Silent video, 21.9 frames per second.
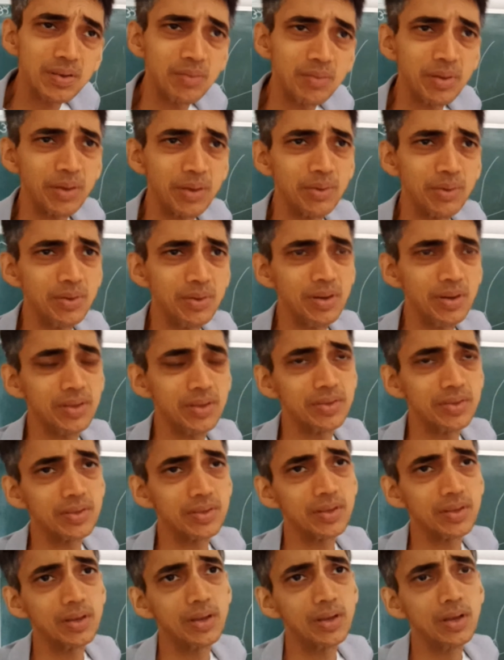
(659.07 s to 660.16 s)
My goodness.
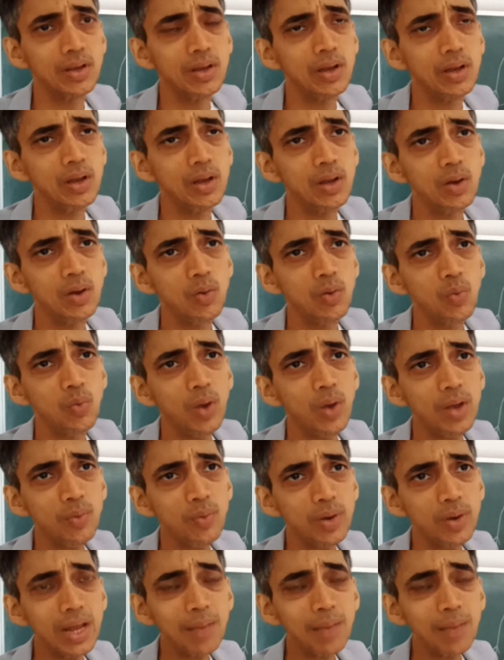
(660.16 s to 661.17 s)
Well, what